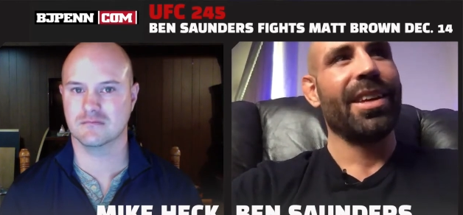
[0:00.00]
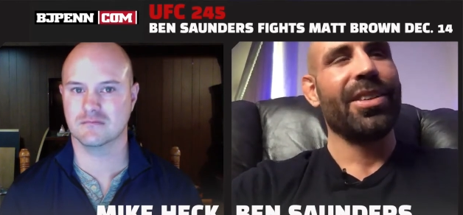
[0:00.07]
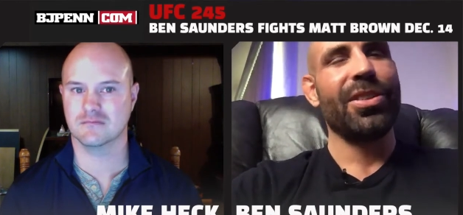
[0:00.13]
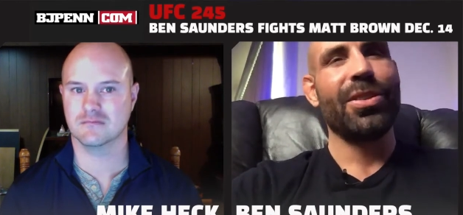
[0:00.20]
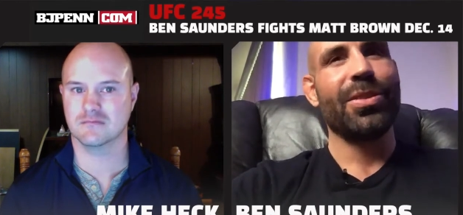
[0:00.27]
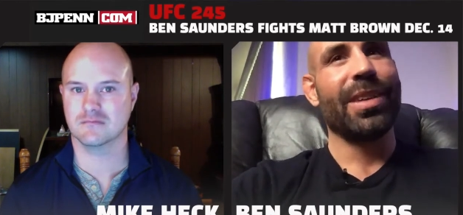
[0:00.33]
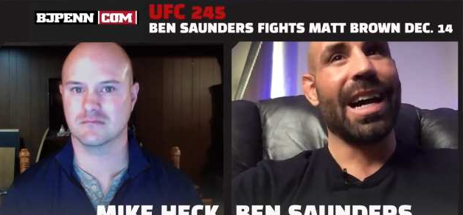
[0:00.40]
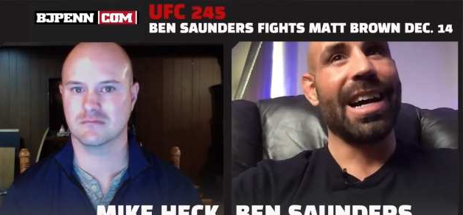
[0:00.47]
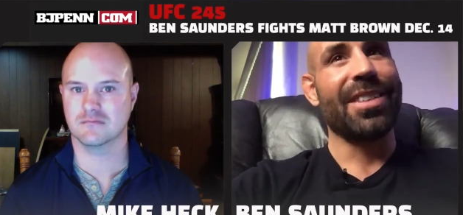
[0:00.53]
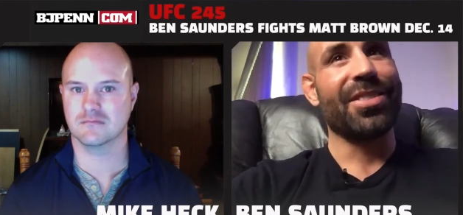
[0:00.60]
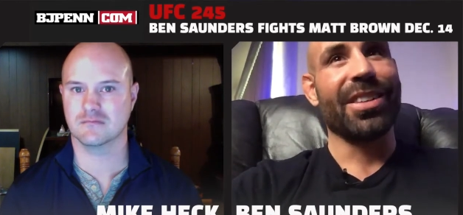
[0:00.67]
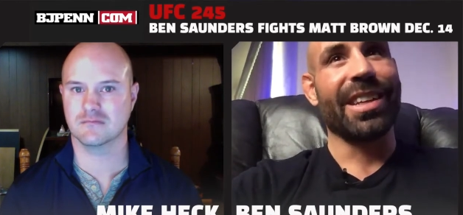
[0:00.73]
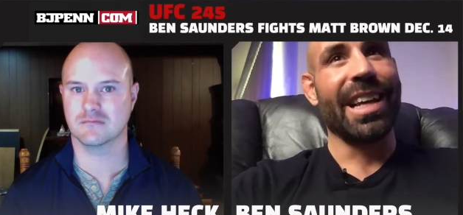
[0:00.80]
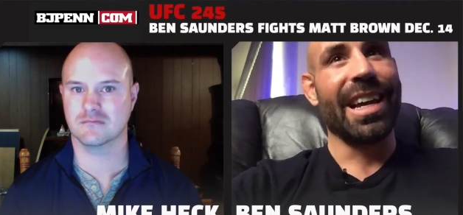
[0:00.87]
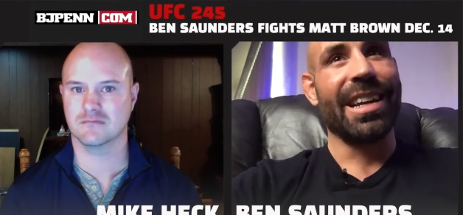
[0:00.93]
Speaker 1: you guys
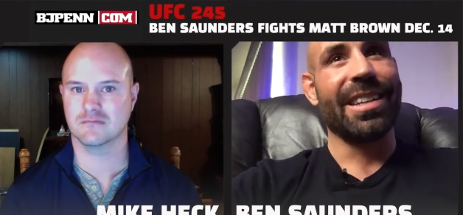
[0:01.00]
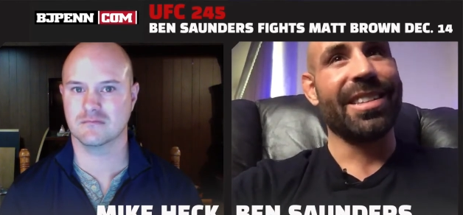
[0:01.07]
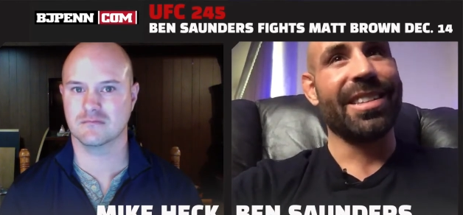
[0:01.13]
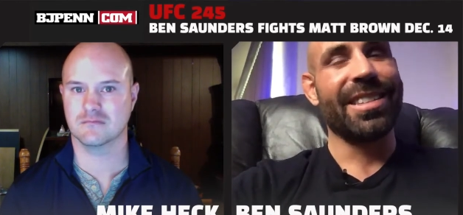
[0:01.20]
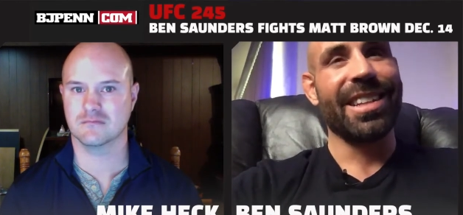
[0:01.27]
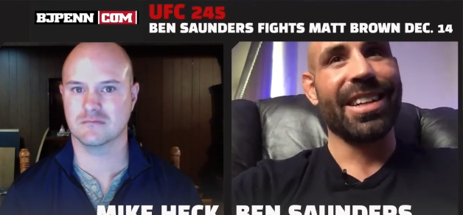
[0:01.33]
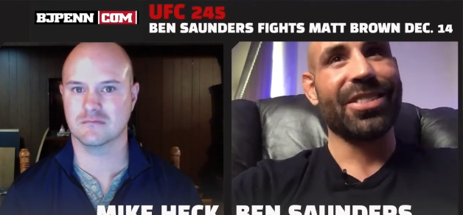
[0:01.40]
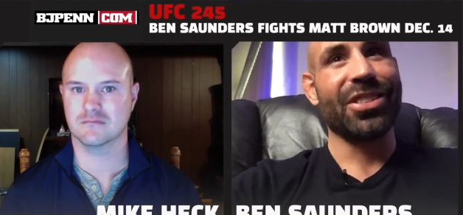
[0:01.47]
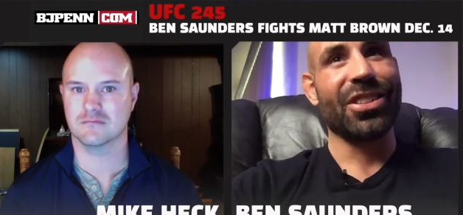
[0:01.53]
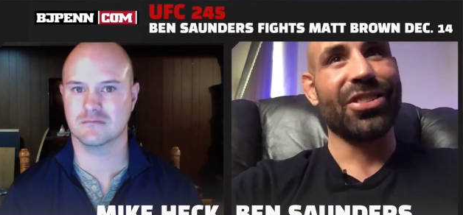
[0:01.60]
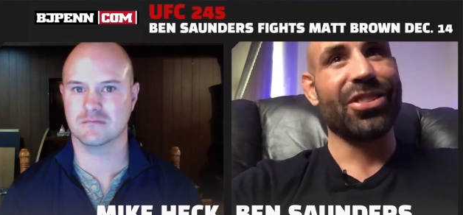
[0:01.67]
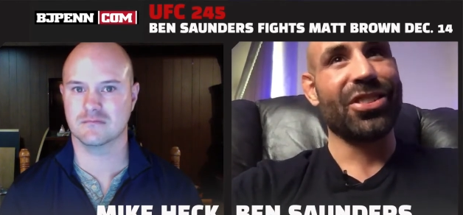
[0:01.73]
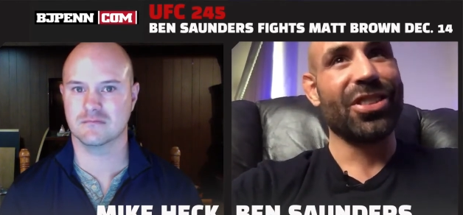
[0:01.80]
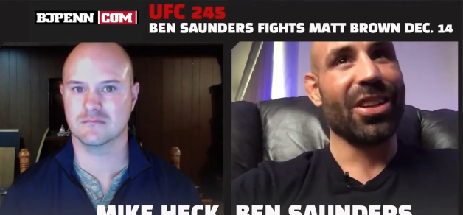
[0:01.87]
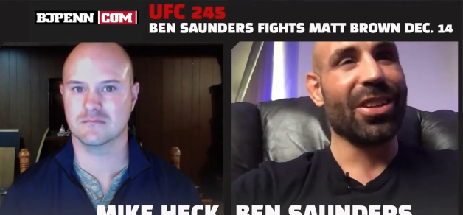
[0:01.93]
are getting such a
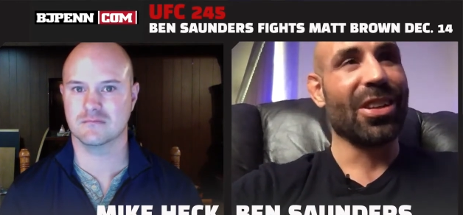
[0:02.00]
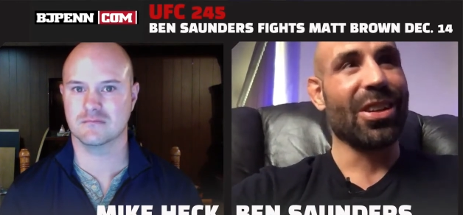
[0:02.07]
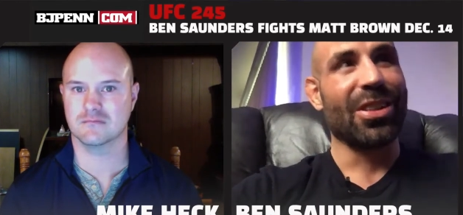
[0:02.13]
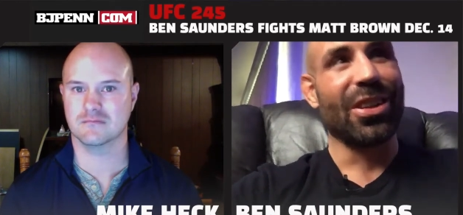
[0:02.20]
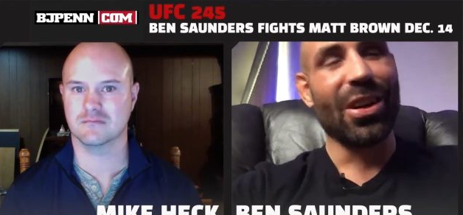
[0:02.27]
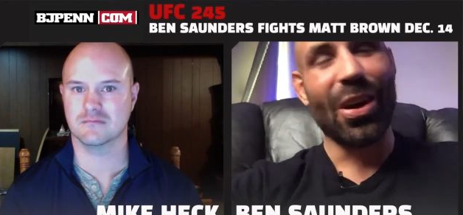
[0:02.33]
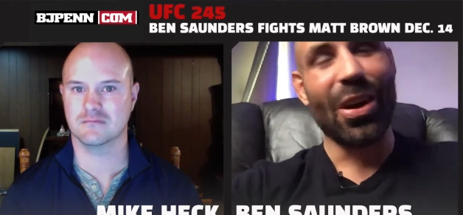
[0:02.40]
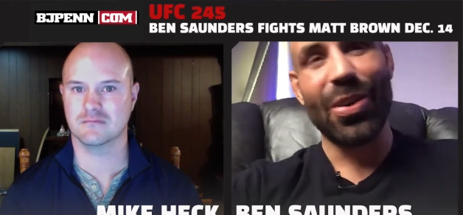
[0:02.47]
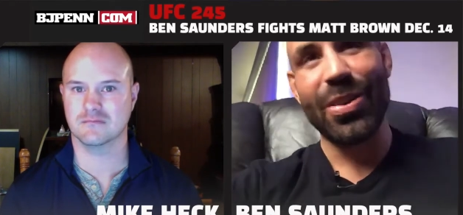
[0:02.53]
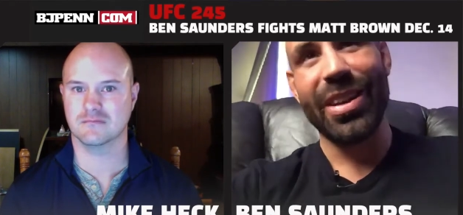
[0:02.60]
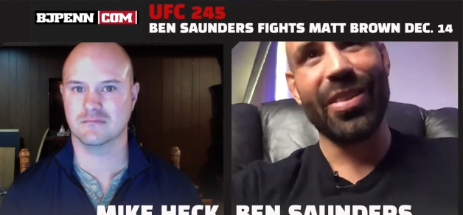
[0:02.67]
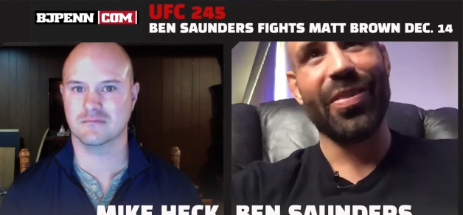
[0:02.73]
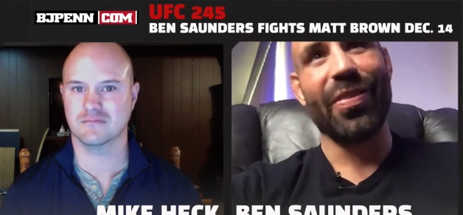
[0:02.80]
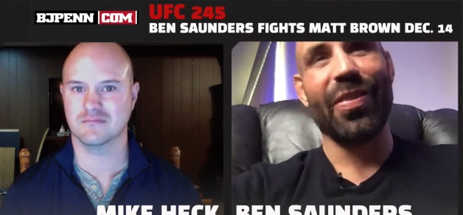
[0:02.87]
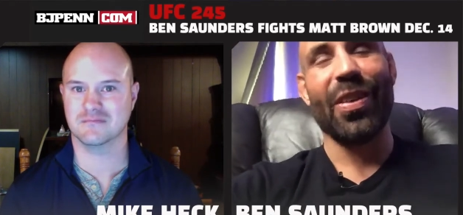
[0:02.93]

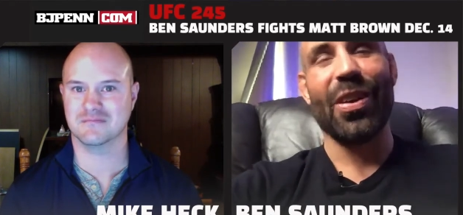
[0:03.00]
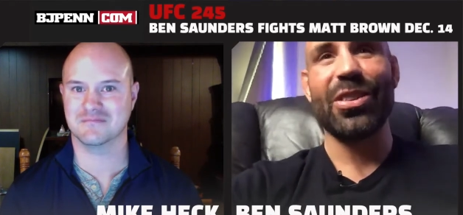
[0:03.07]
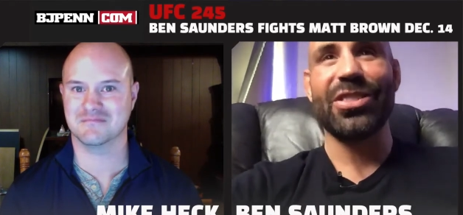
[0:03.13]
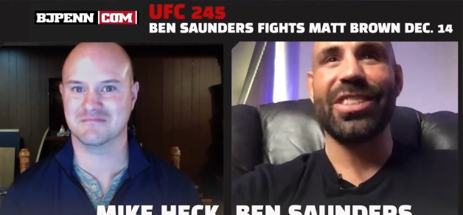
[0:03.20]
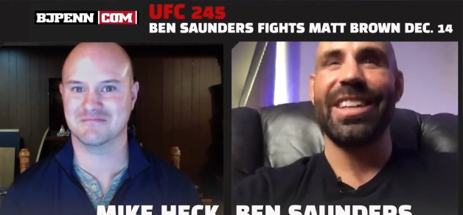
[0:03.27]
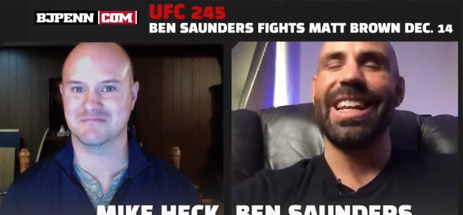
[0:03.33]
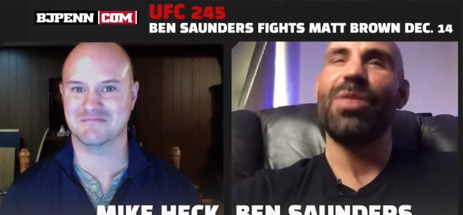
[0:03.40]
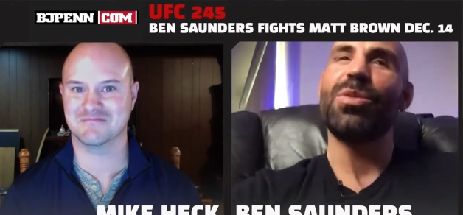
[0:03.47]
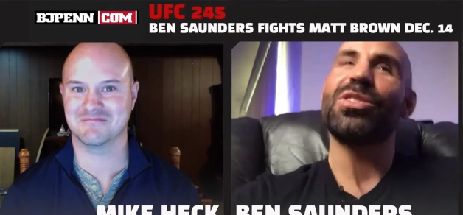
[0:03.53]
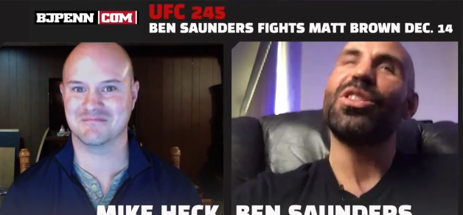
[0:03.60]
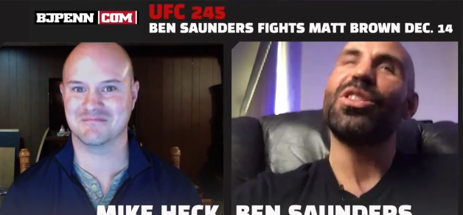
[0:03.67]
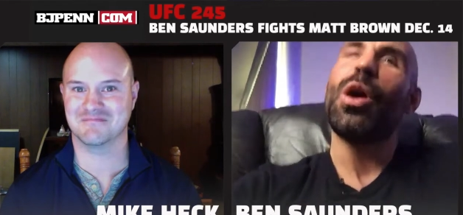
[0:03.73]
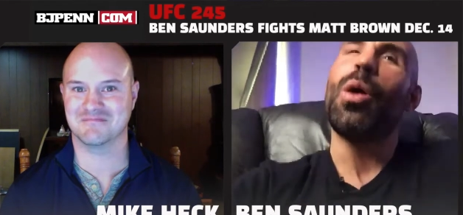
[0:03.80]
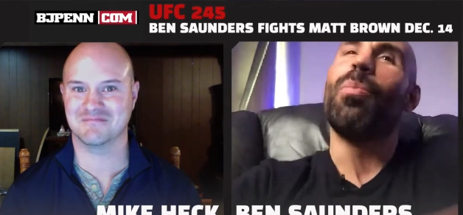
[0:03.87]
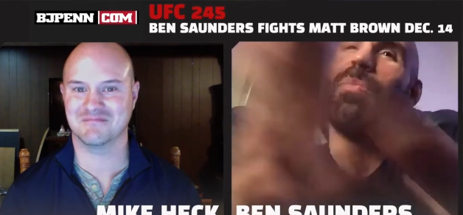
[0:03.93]
sugar-coated version. There was
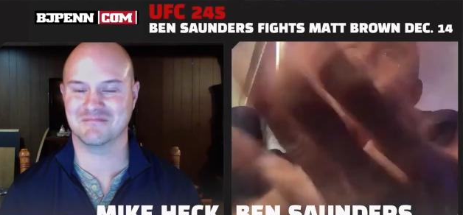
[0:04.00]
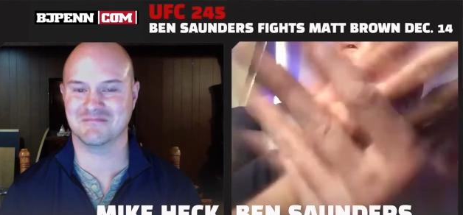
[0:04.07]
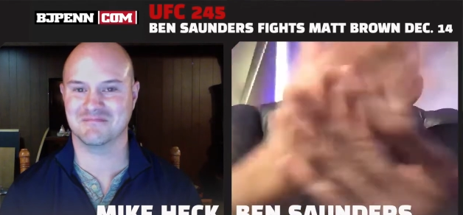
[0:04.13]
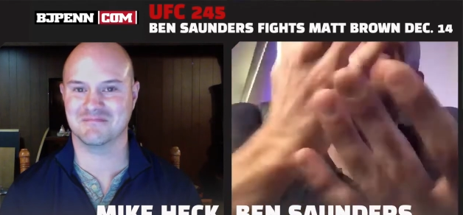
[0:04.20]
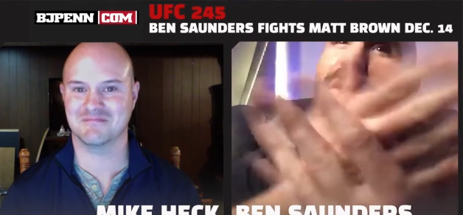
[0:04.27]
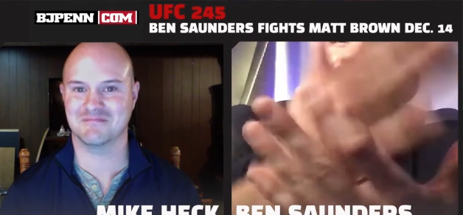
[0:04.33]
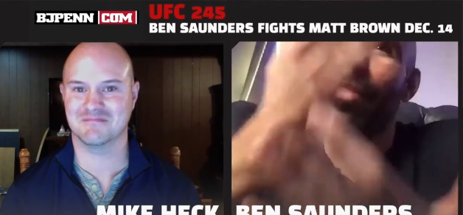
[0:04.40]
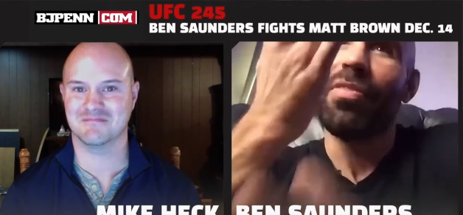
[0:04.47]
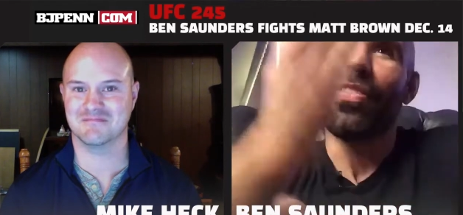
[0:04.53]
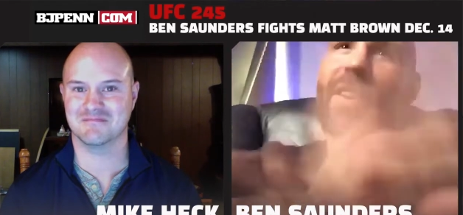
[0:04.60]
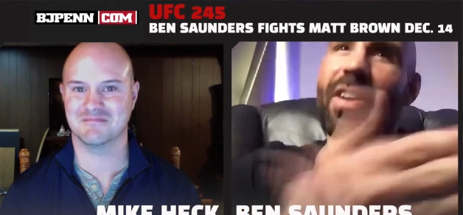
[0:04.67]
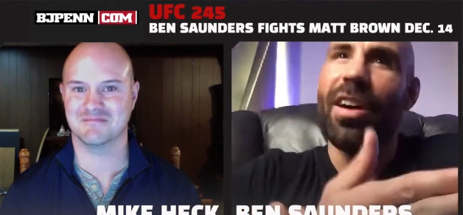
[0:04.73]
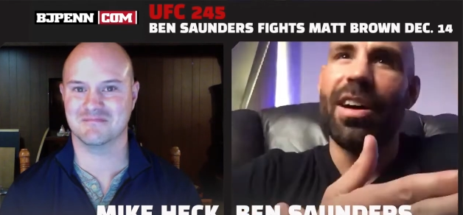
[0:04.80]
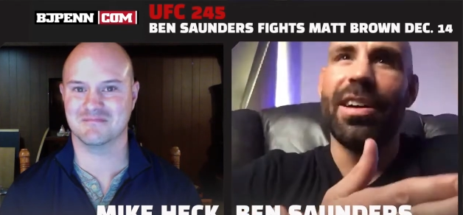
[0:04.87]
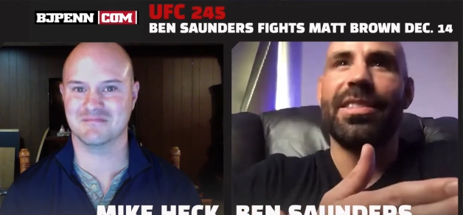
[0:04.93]
no blueprint
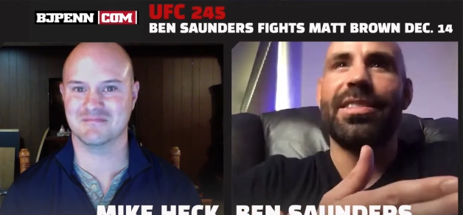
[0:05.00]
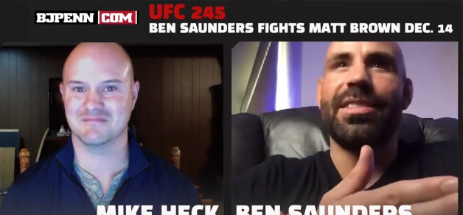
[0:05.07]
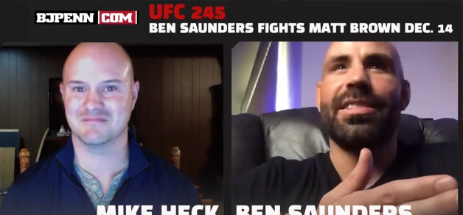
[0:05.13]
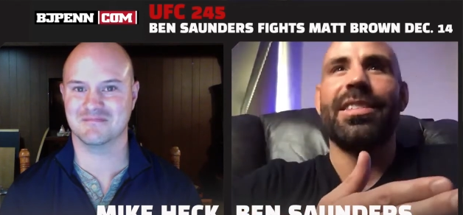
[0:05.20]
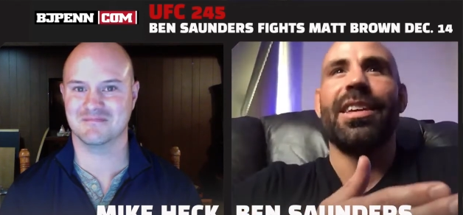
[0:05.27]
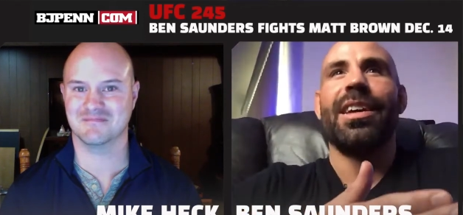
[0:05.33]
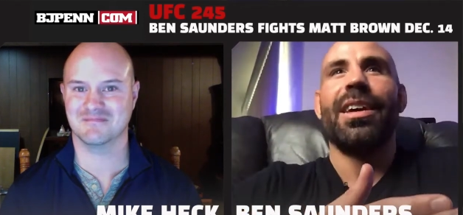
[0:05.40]
for us.